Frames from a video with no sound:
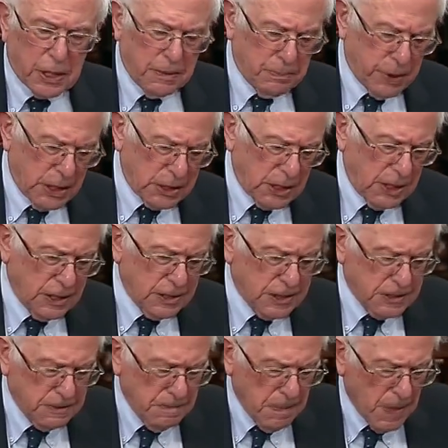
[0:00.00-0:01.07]

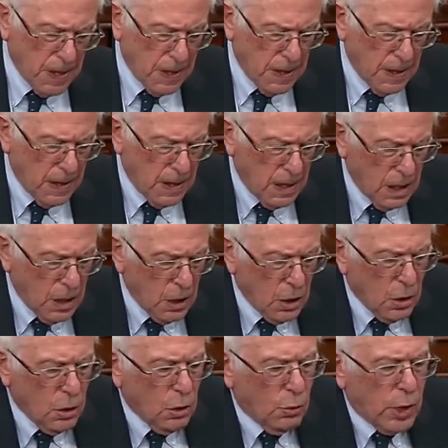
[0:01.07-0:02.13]
presidents.
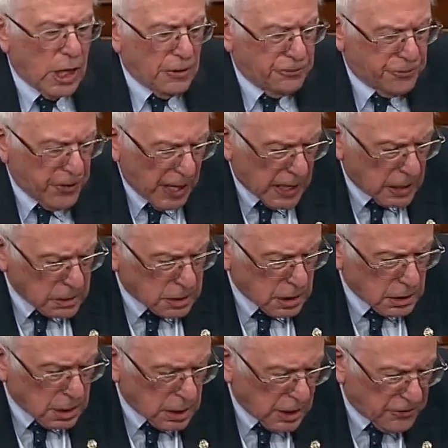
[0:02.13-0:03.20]
We have failed to
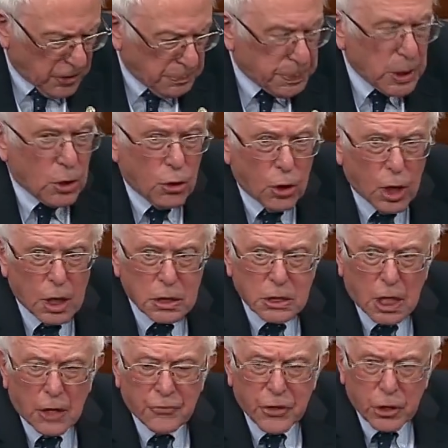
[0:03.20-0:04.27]
deliver because
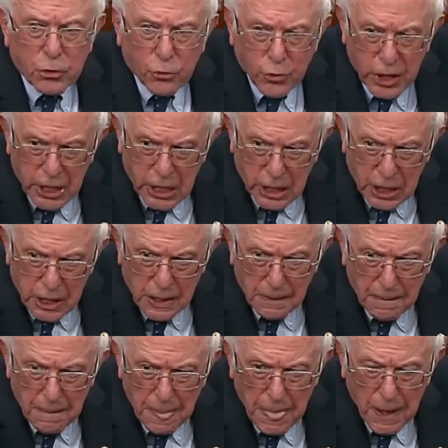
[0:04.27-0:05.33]
of the greed
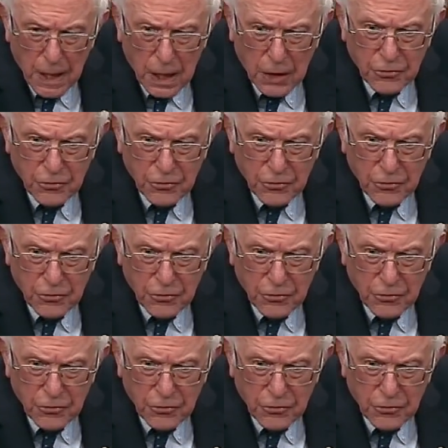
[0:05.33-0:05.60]
of the